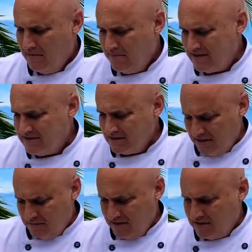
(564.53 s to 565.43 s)
Basically
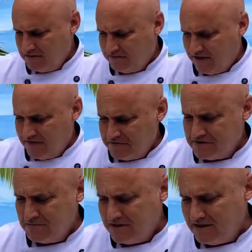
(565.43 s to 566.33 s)
want those flavors to be